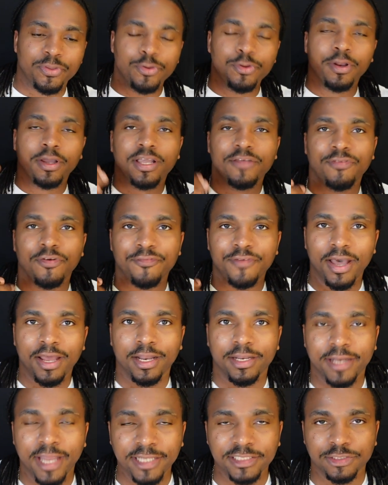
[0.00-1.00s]
You're looking for
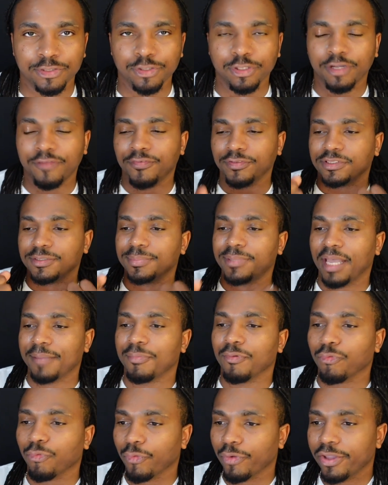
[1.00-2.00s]
validation. You're looking for some
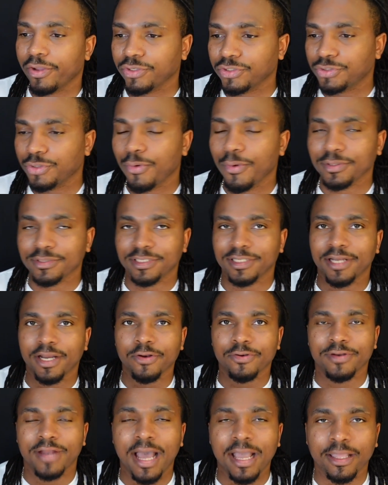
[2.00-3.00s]
type of reassurance, and
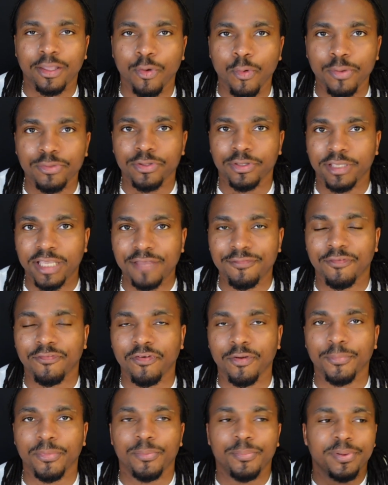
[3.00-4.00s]
they're not going to give it
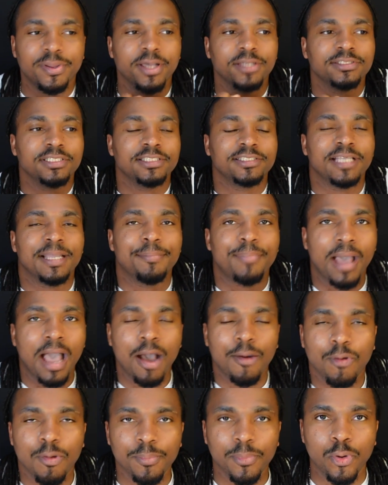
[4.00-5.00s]
from you because it's a
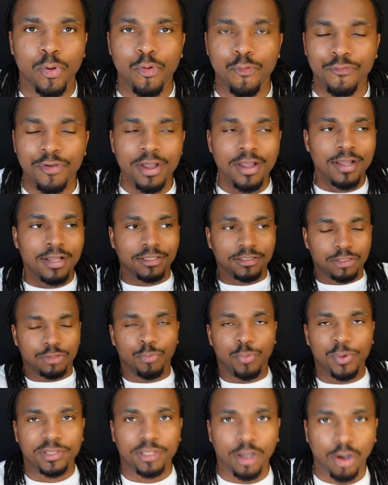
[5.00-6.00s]
power move to
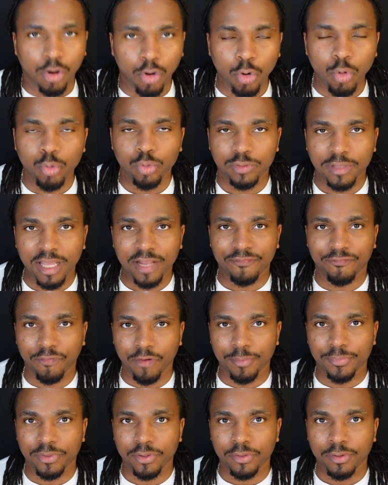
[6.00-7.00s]
withhold that
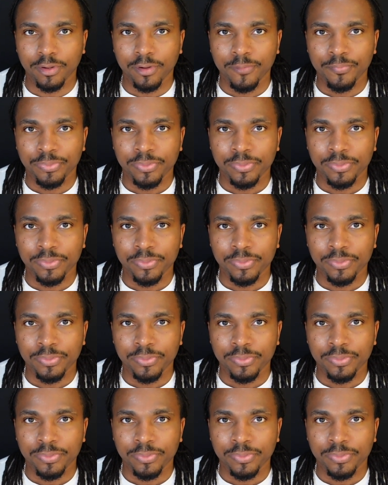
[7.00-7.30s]
from you.